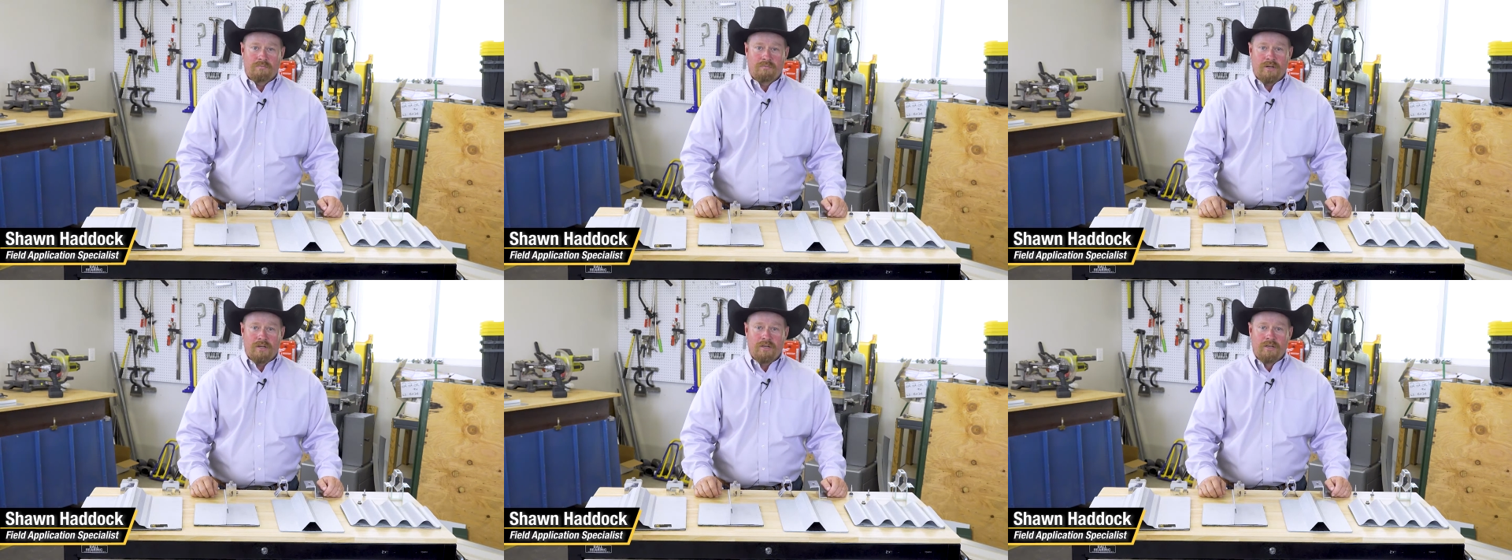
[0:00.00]

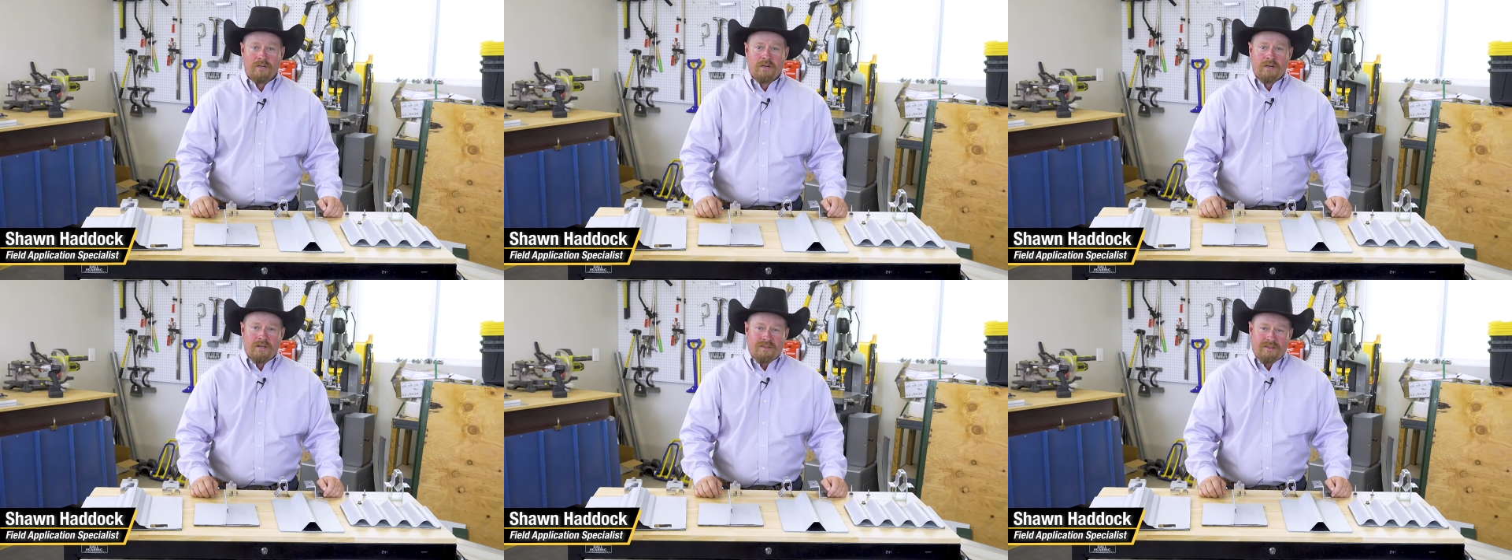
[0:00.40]
but
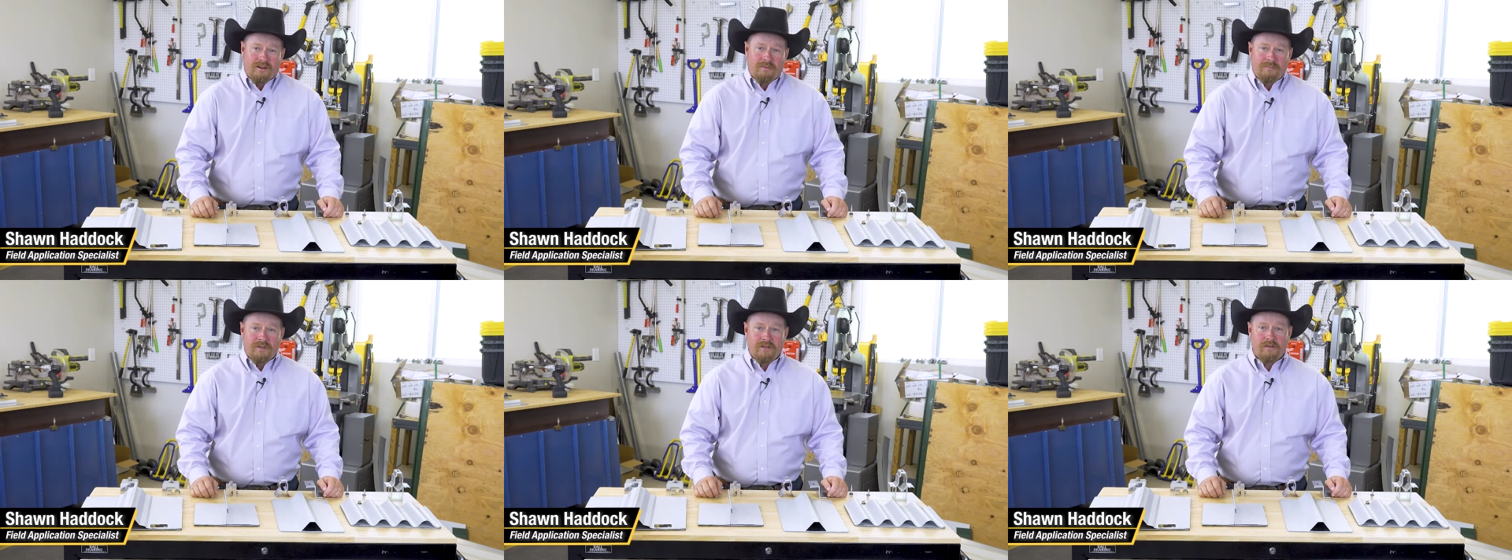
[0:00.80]
there
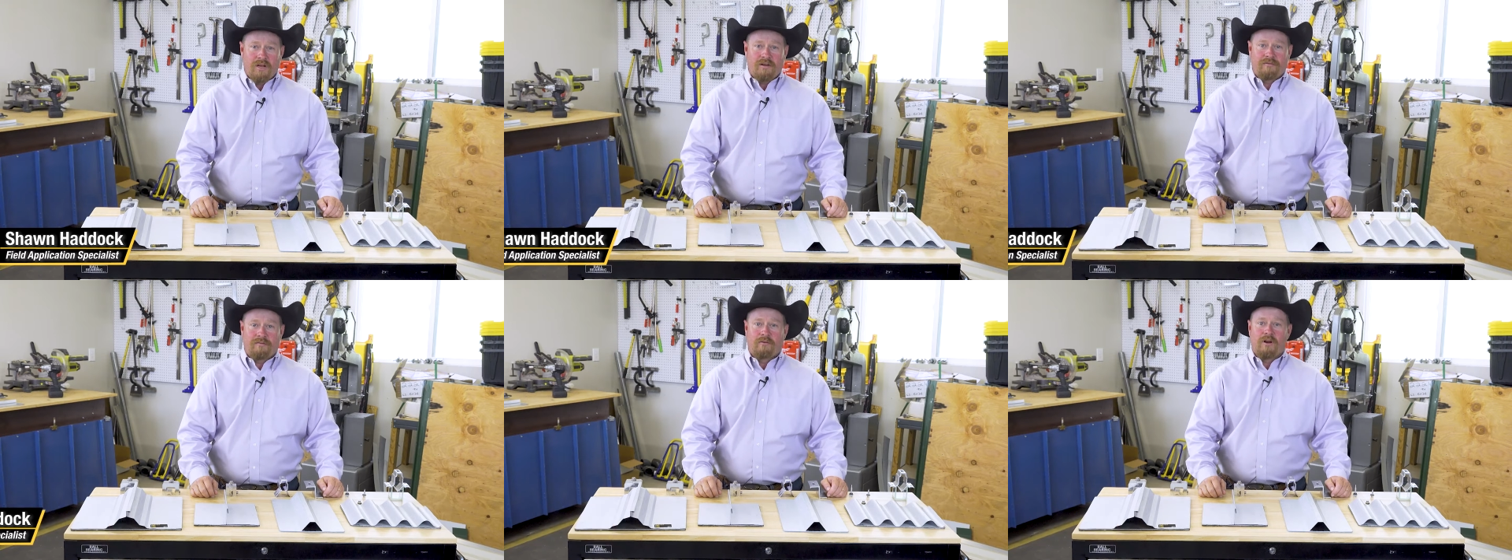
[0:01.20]
can be a
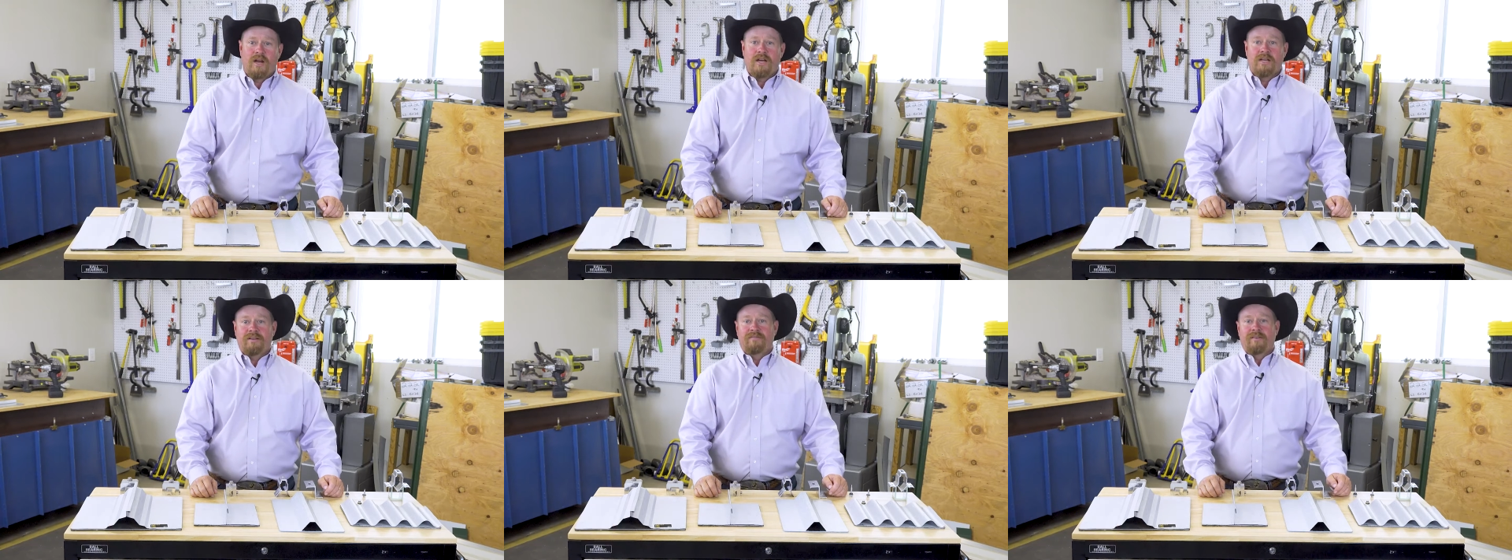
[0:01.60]
lot of
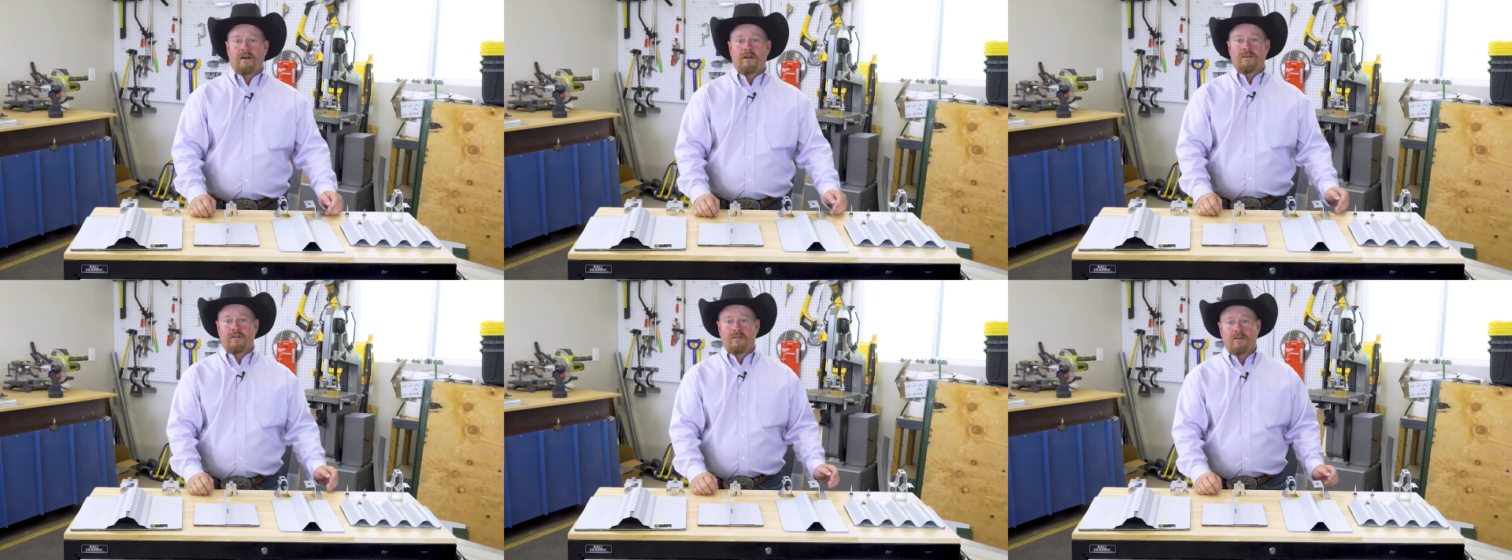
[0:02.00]
variety
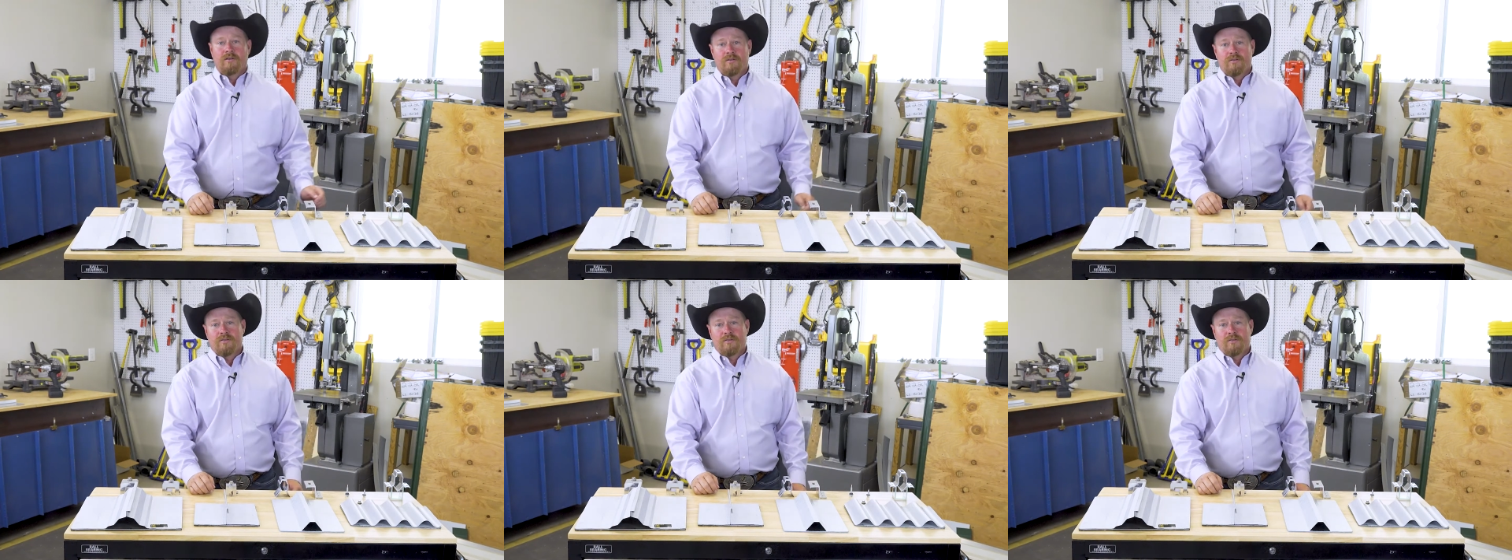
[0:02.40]
found in those,